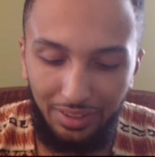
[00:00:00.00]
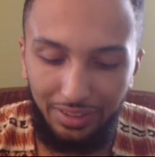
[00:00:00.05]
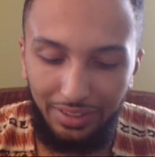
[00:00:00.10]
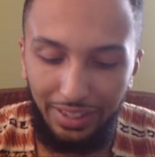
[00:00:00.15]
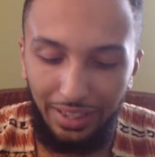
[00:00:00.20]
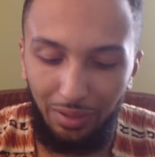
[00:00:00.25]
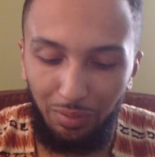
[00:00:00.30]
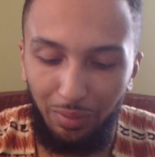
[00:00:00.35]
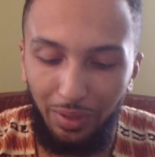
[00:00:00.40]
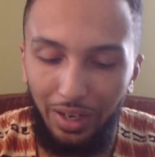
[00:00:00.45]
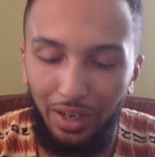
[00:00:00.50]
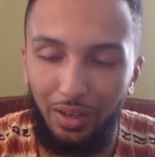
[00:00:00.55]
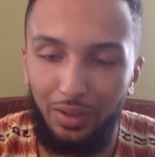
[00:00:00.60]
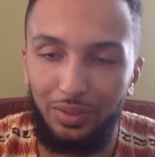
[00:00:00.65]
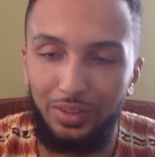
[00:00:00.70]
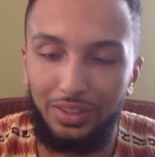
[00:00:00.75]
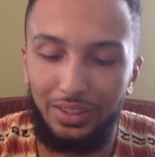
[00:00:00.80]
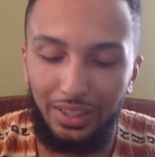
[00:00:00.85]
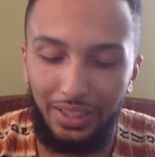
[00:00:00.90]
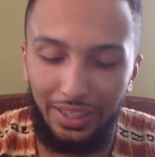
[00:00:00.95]
that
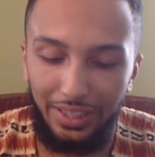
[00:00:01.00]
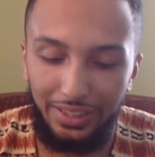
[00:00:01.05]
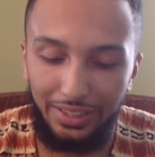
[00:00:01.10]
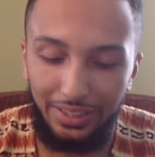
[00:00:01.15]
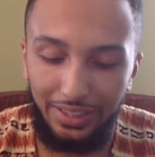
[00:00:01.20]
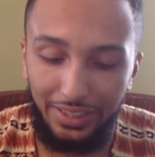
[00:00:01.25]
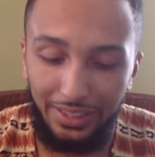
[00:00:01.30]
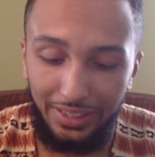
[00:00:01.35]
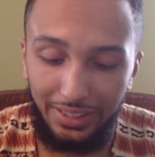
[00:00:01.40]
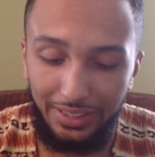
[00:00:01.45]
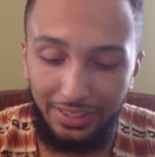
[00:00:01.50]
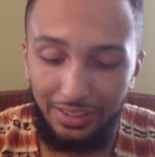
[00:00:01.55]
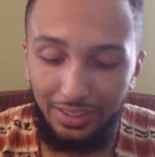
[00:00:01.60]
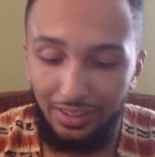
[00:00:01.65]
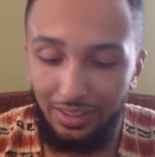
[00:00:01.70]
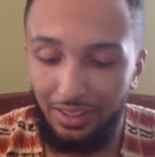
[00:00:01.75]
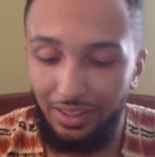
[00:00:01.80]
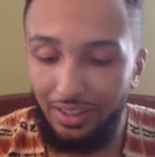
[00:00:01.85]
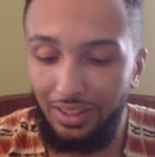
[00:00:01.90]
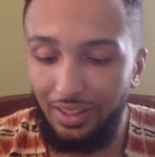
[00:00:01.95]
round, and then
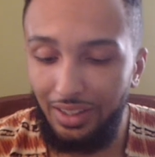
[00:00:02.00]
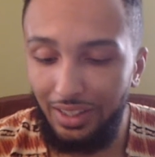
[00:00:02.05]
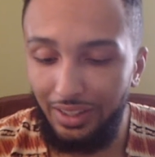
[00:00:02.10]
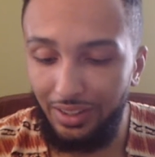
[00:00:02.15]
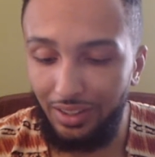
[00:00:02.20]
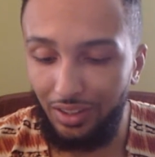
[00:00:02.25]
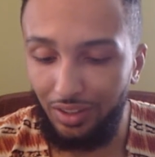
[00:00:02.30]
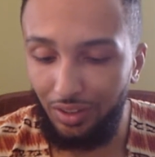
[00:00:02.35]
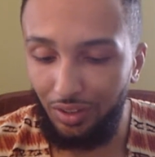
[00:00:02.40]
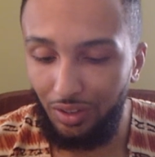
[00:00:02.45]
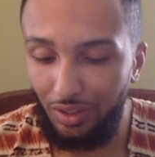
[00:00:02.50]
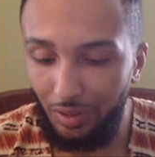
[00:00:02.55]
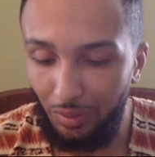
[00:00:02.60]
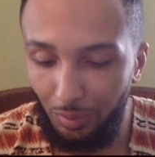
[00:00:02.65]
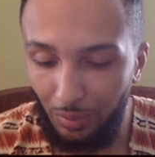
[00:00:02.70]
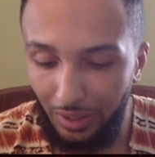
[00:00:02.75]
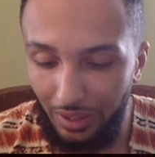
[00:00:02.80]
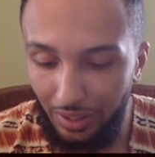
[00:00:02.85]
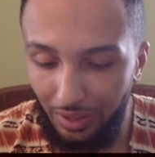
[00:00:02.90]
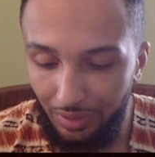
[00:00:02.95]
in the third
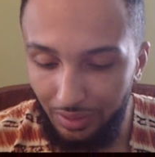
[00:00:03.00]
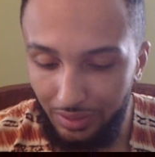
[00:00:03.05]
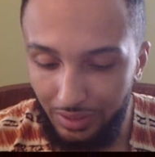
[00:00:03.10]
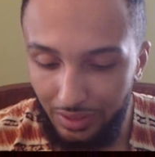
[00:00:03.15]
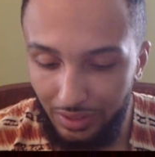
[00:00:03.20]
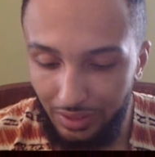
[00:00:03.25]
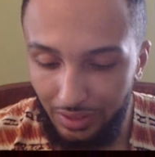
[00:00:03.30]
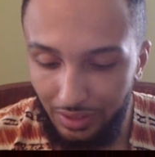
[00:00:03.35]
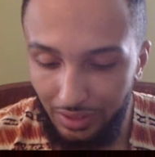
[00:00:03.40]
round,